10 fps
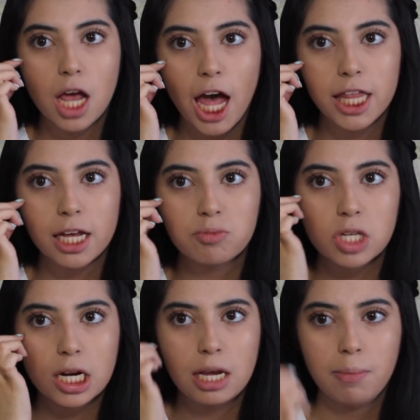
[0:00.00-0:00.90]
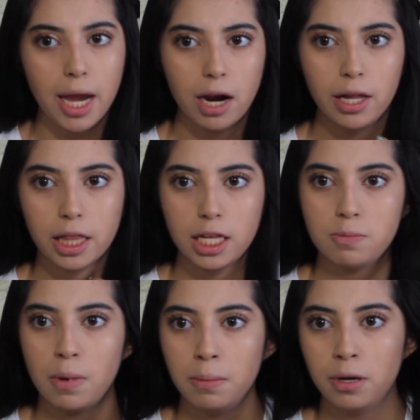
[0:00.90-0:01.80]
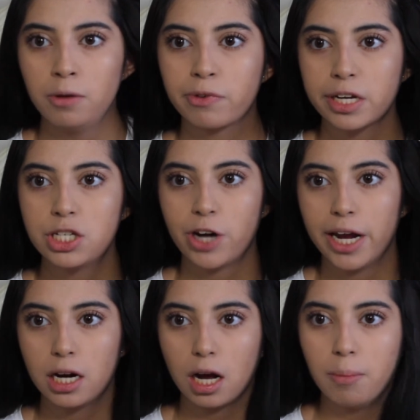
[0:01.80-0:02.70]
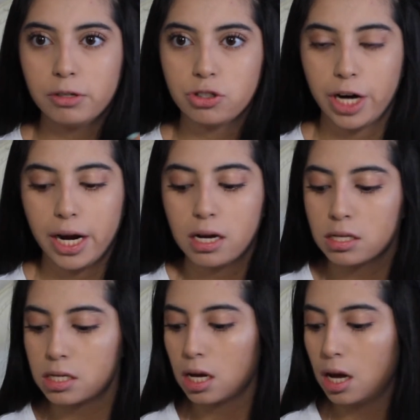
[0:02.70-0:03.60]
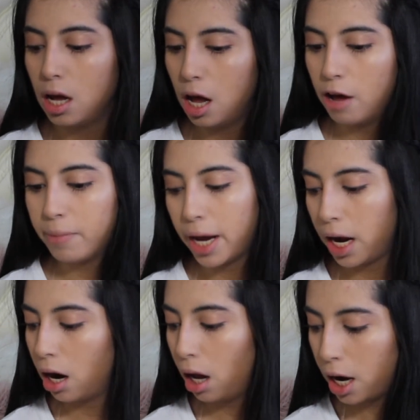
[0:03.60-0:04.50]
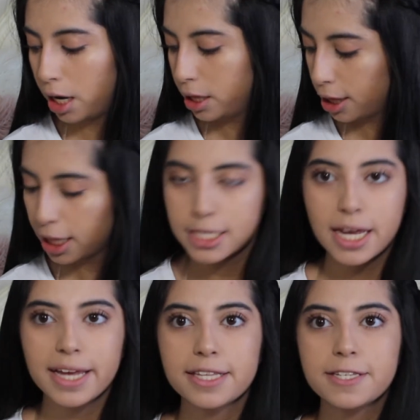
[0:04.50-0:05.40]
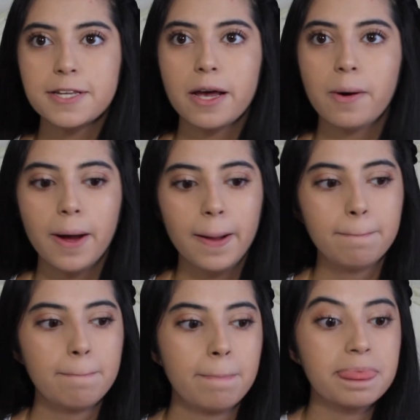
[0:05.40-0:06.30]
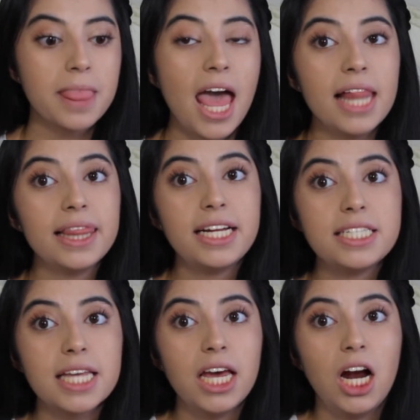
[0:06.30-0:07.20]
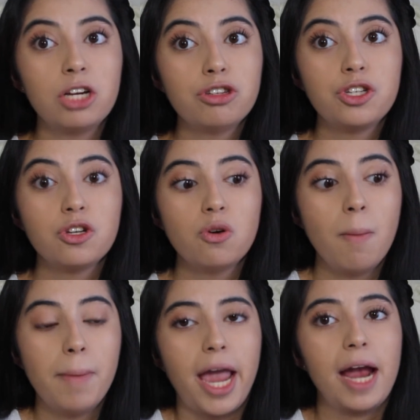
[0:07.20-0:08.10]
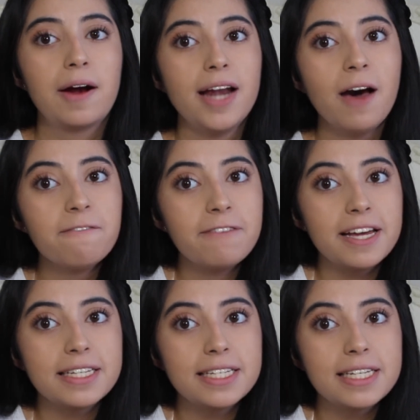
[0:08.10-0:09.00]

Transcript: I think I'm just gonna keep my hair like this, maybe re-straighten a couple of strands of my hair, and I think that's it. So let's get on to my hair and outfit.